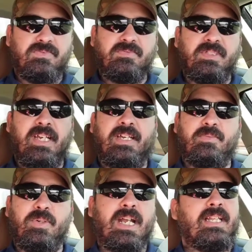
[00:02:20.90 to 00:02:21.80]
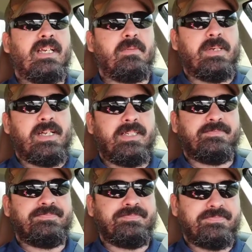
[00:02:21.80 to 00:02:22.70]
Yeah, what I like about it,
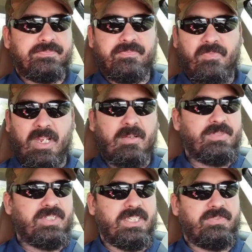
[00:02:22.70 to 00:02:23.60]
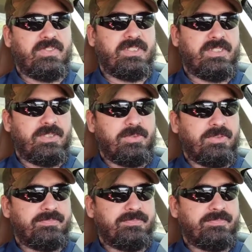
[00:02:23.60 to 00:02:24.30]
I'm 6'2".